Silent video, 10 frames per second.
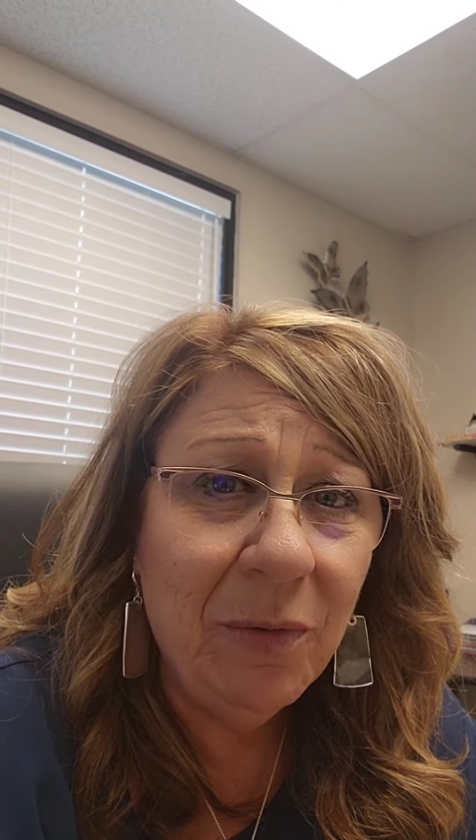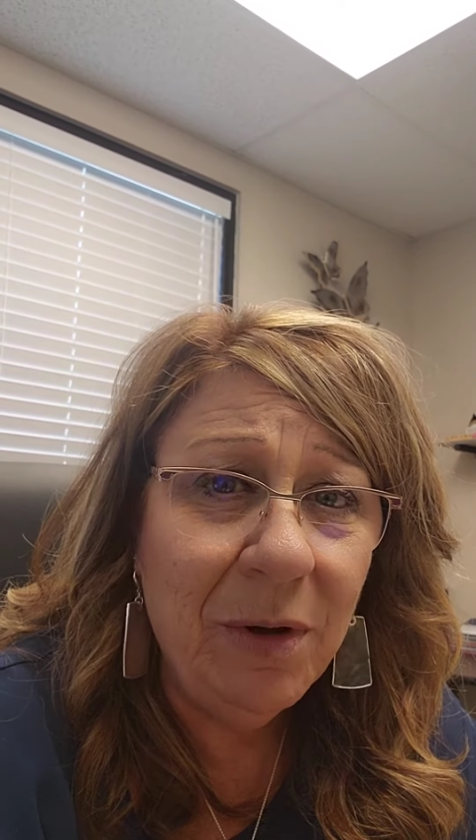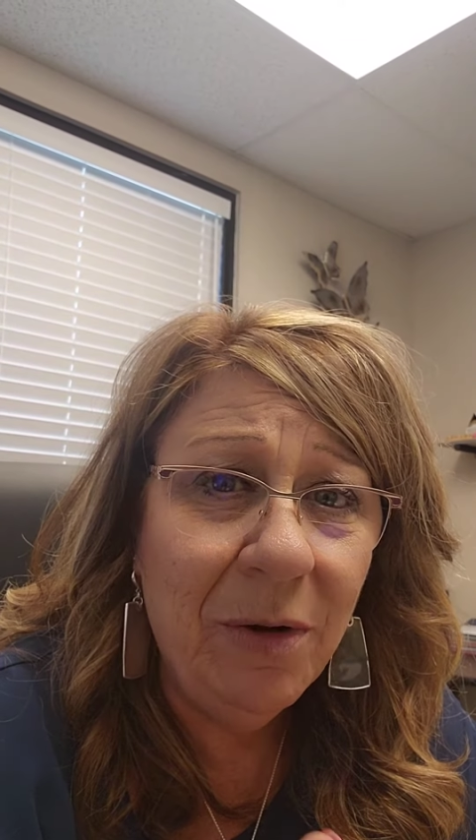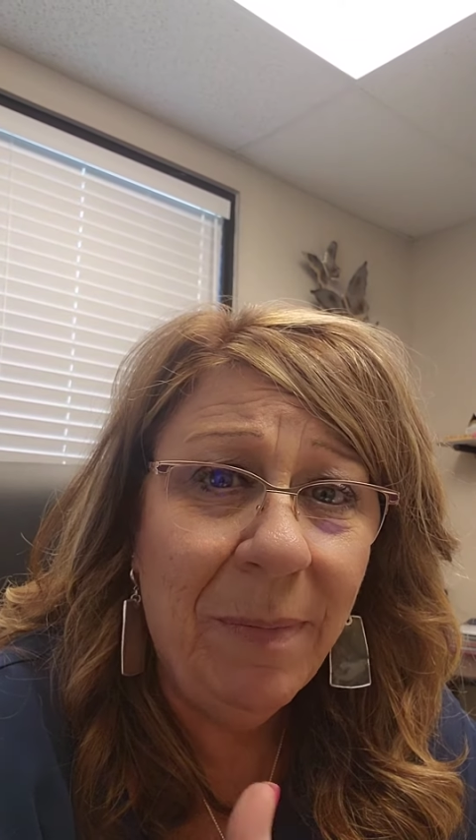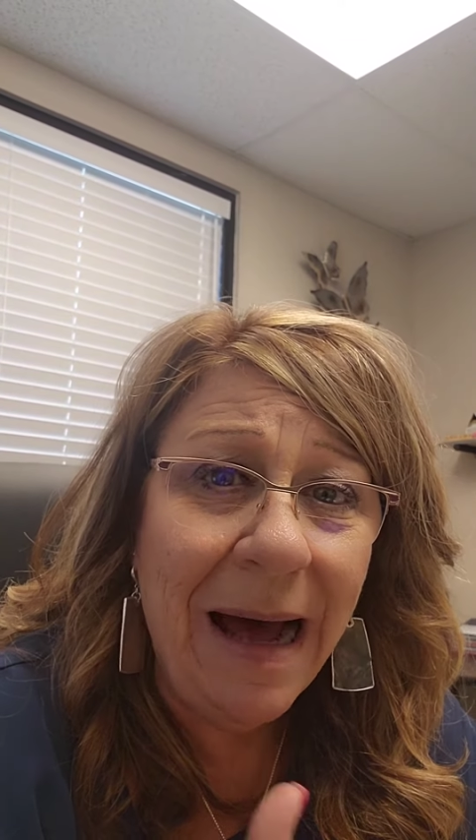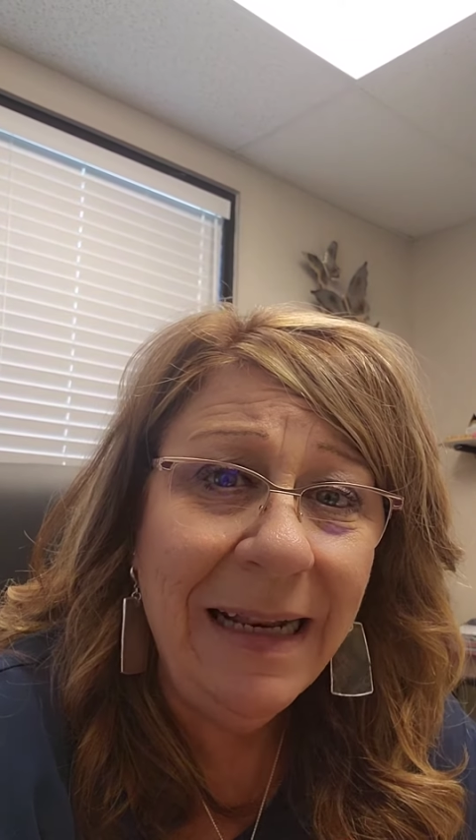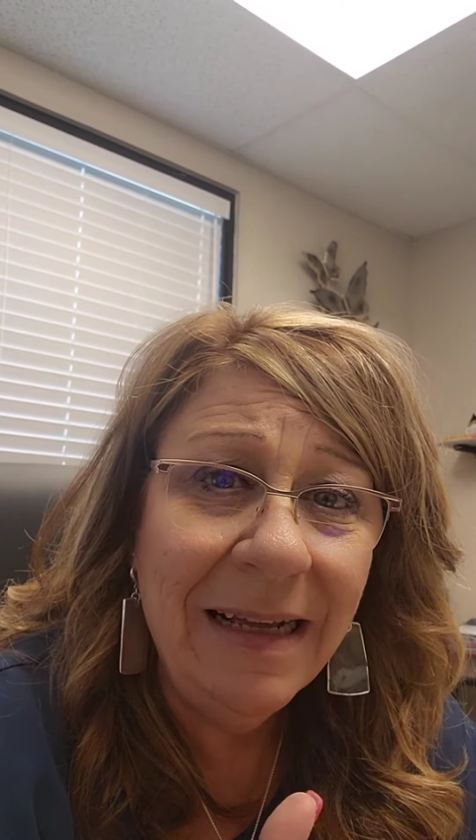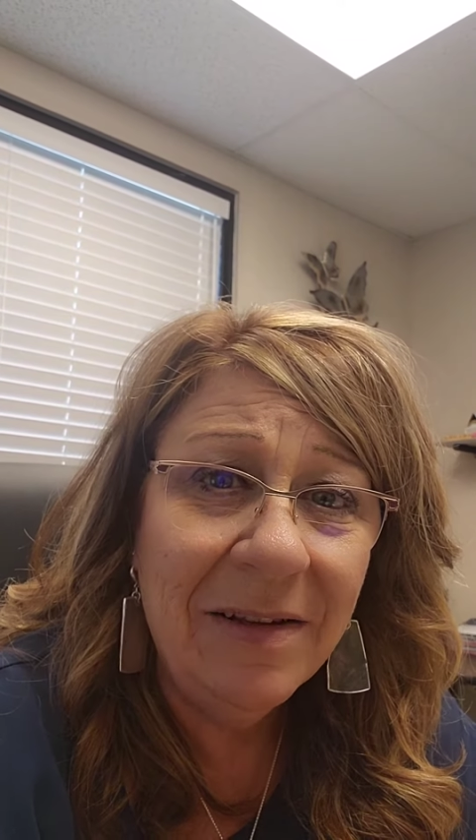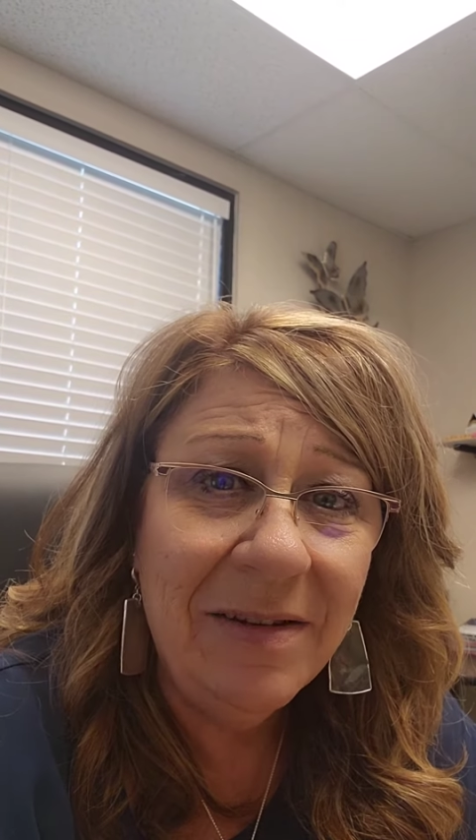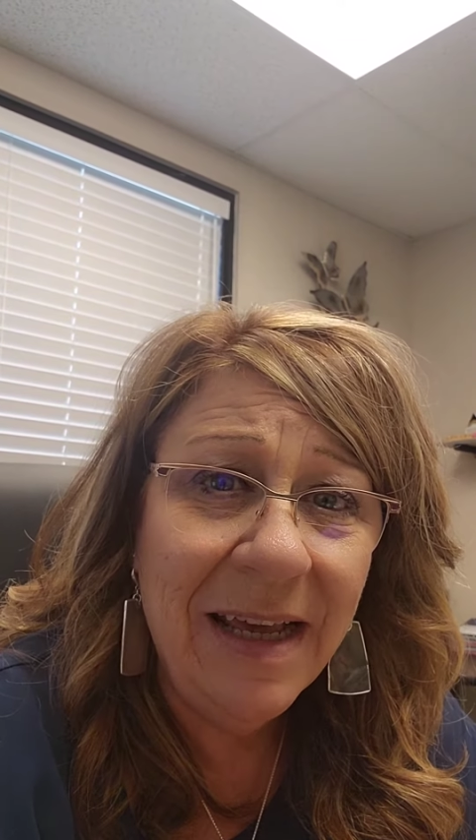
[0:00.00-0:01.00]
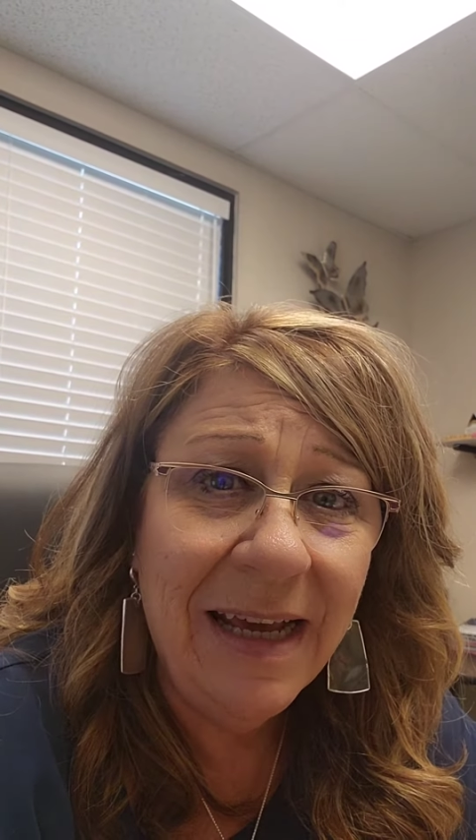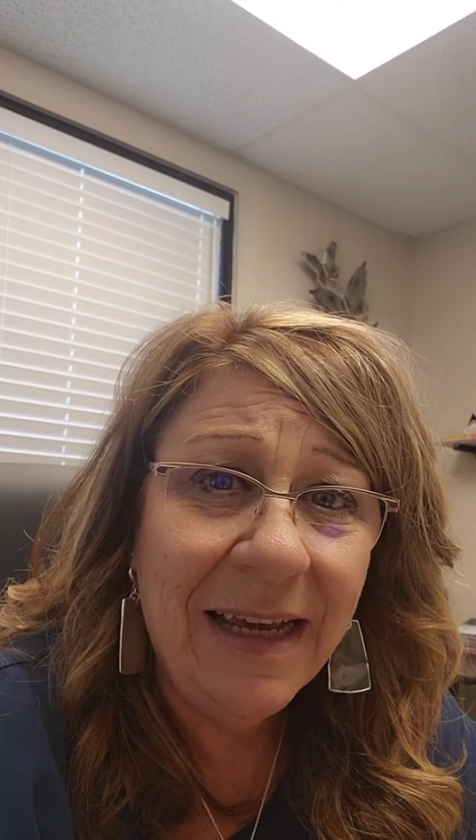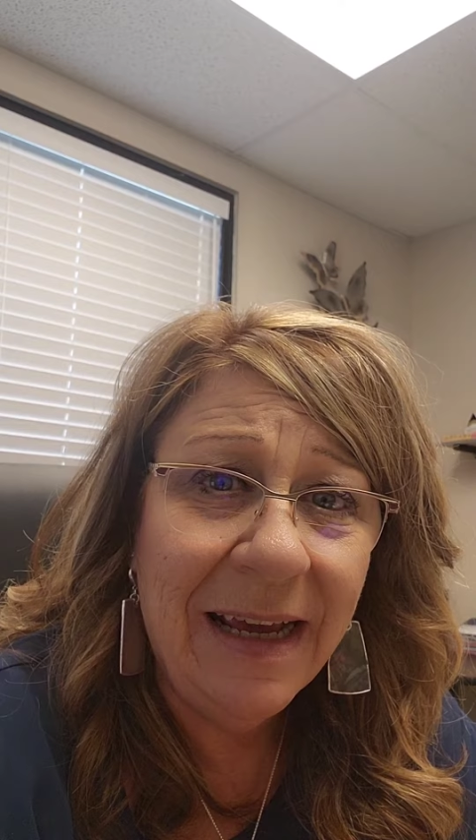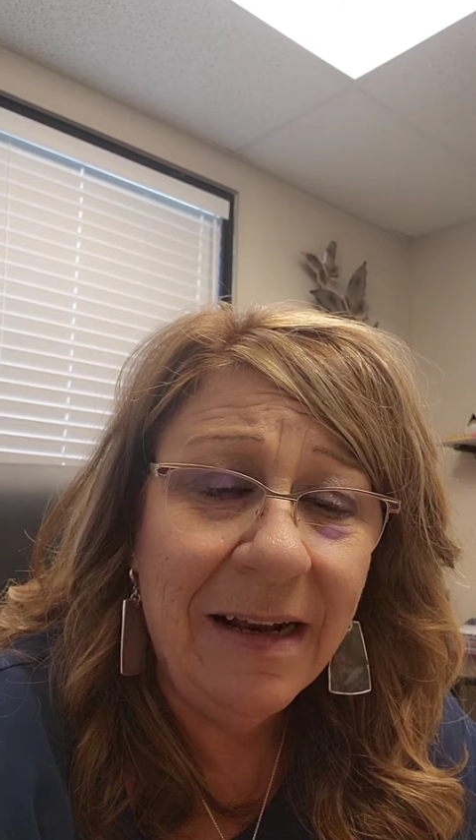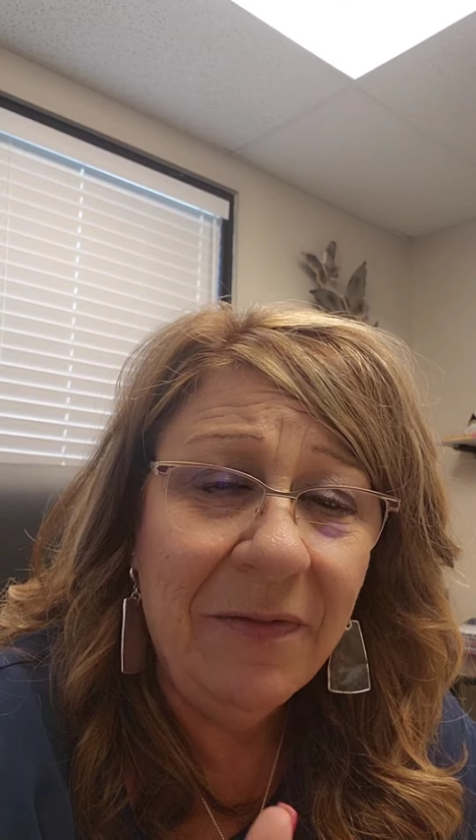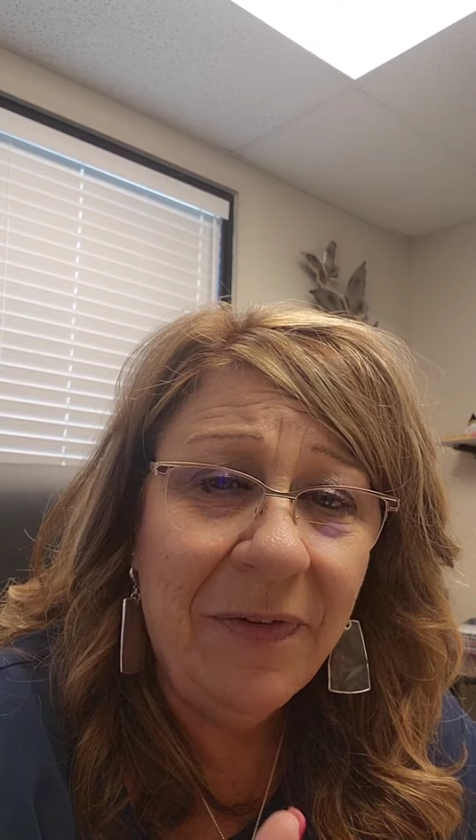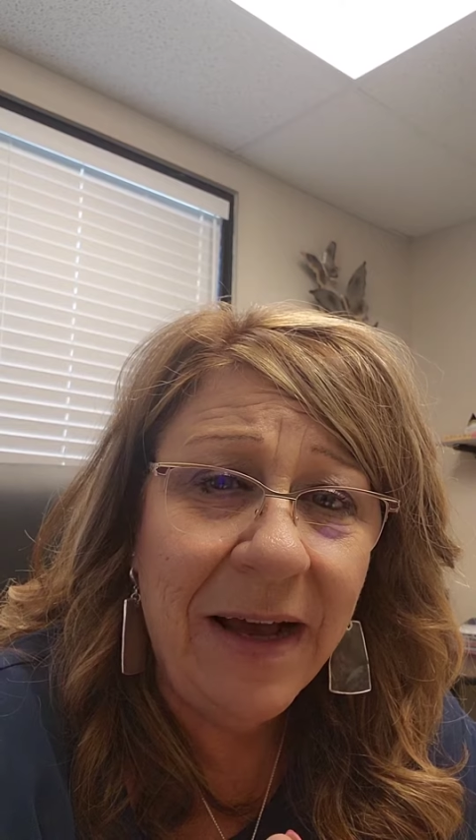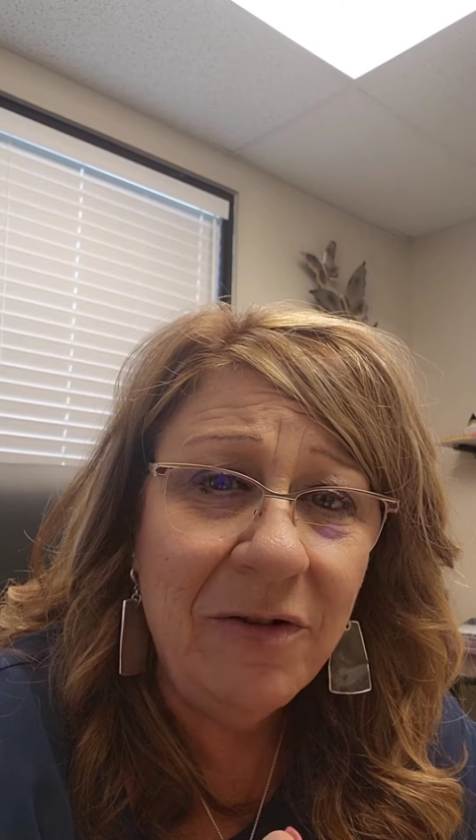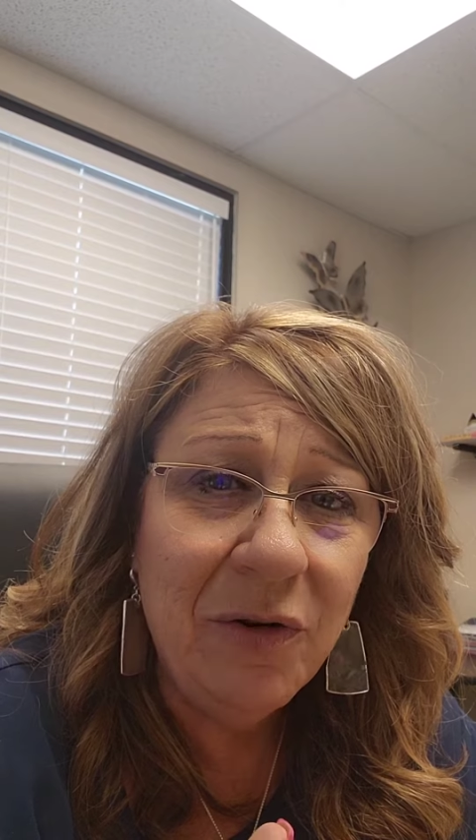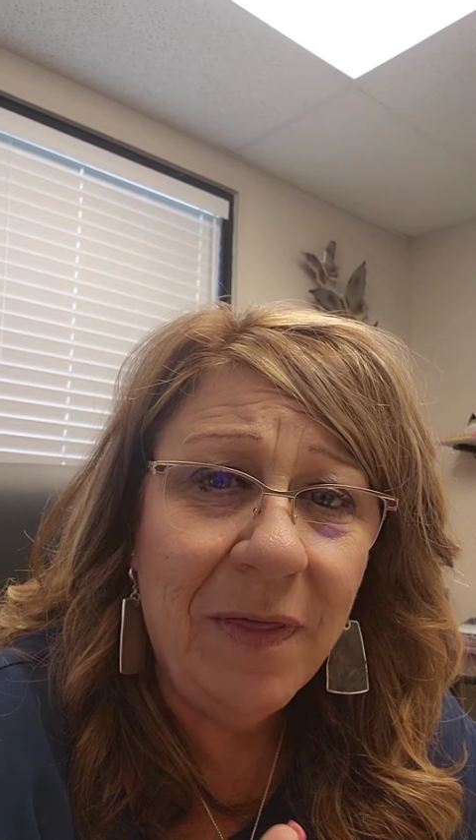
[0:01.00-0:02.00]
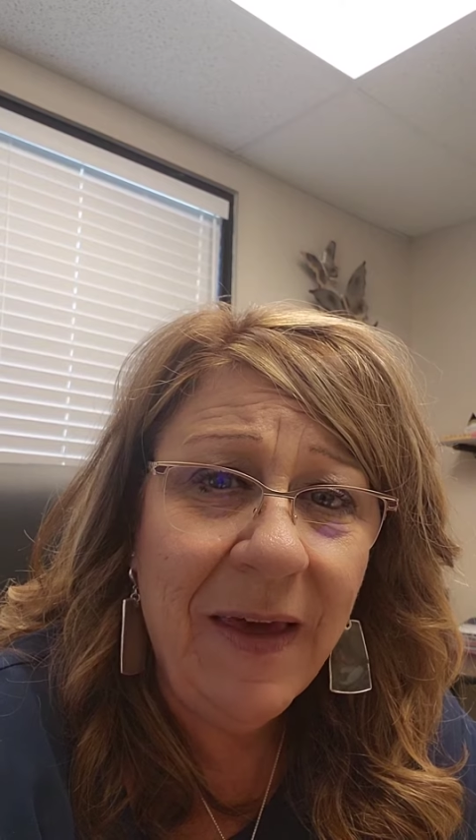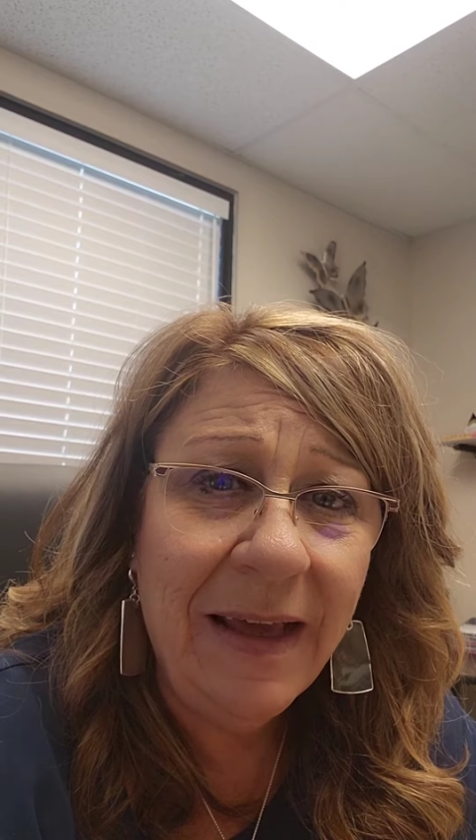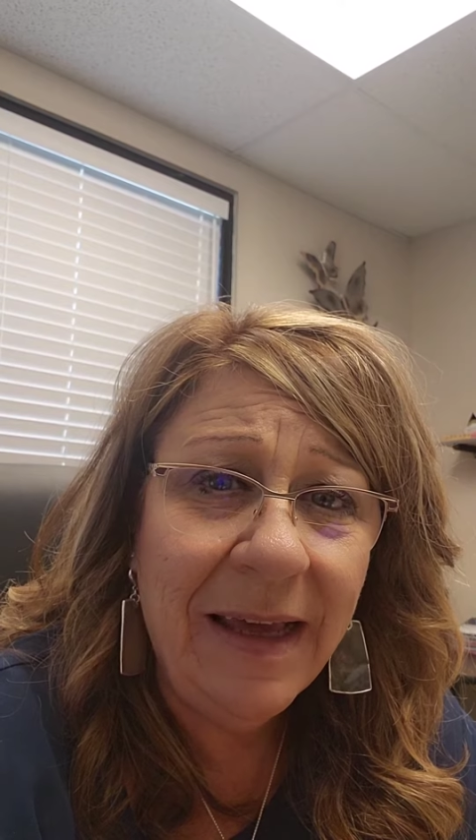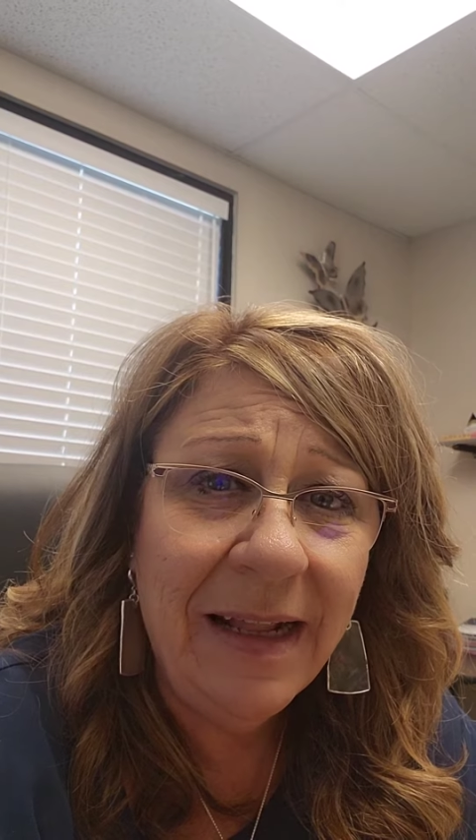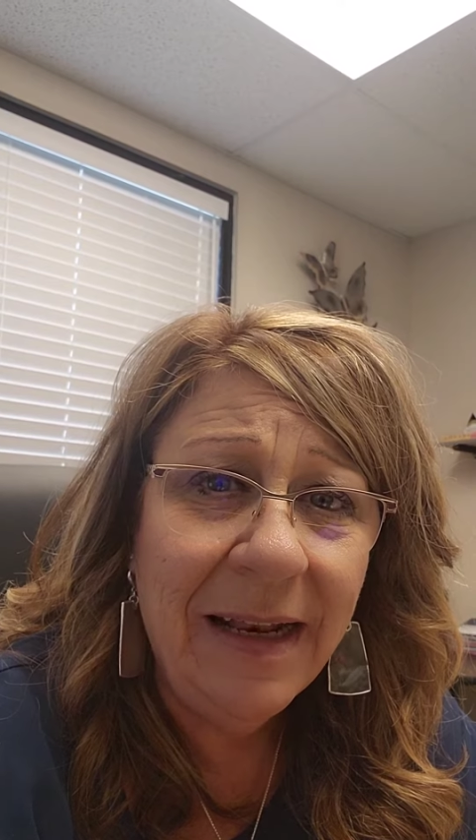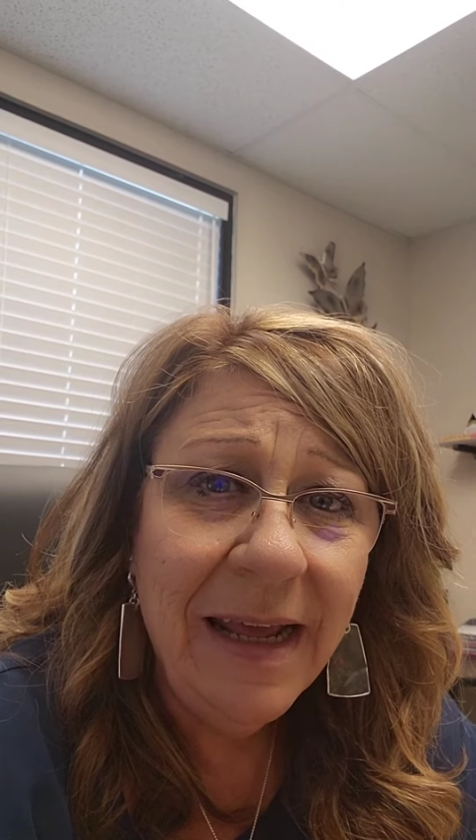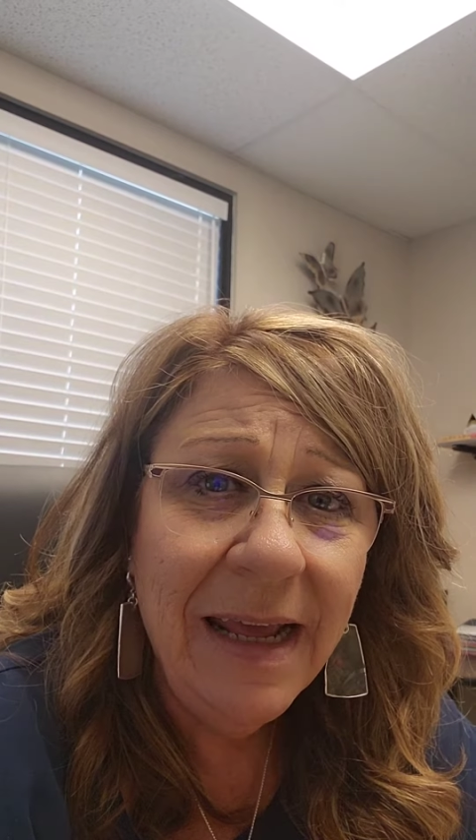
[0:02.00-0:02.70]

When your body is sick, it can affect your thinking,